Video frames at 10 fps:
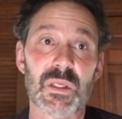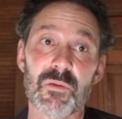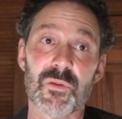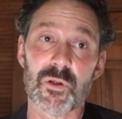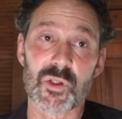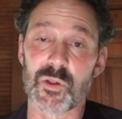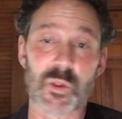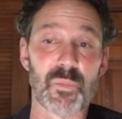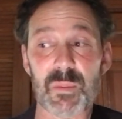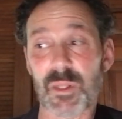There's also
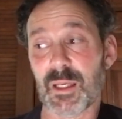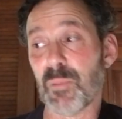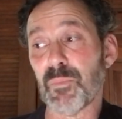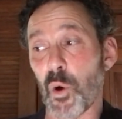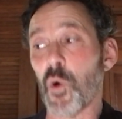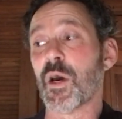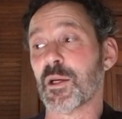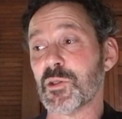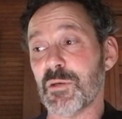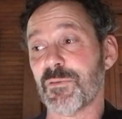people that can pull
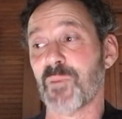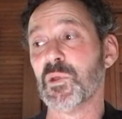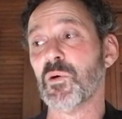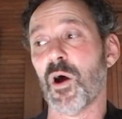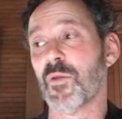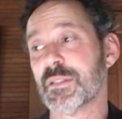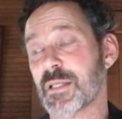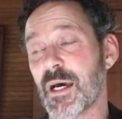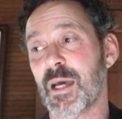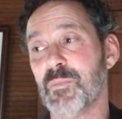energy from you all the
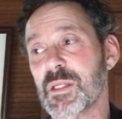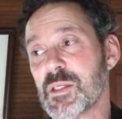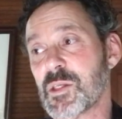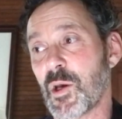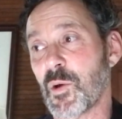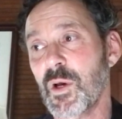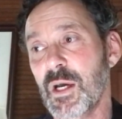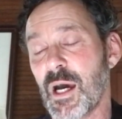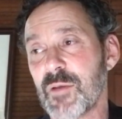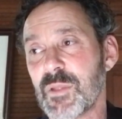time. And so
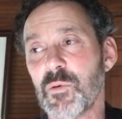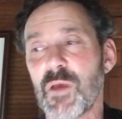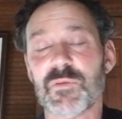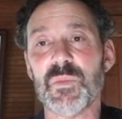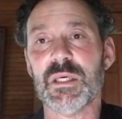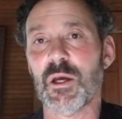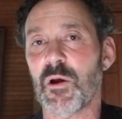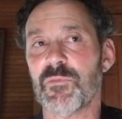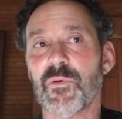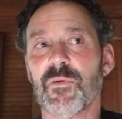I think we have to be
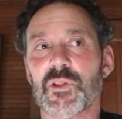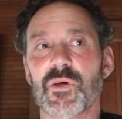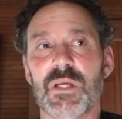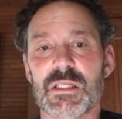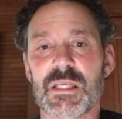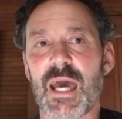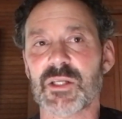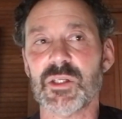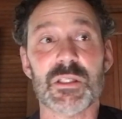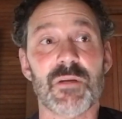careful of our
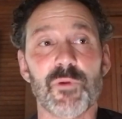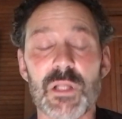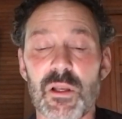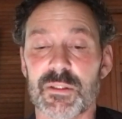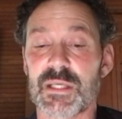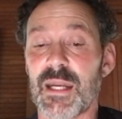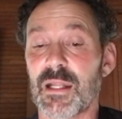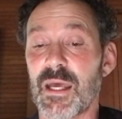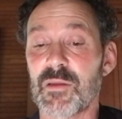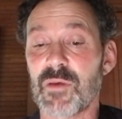transactions. And if we looked at it
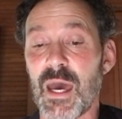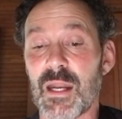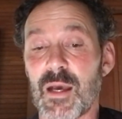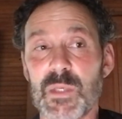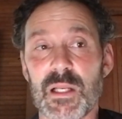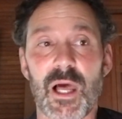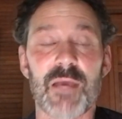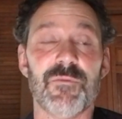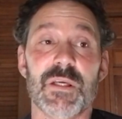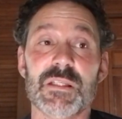like that,
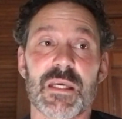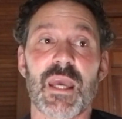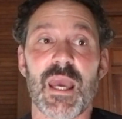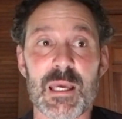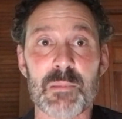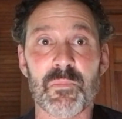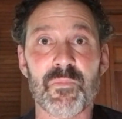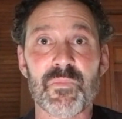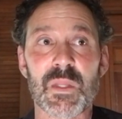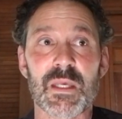life is a game.
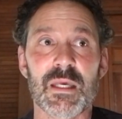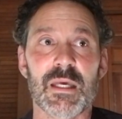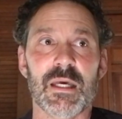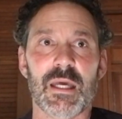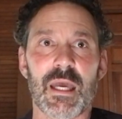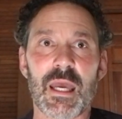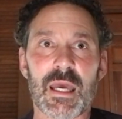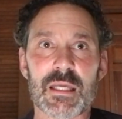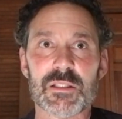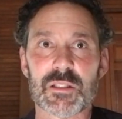And,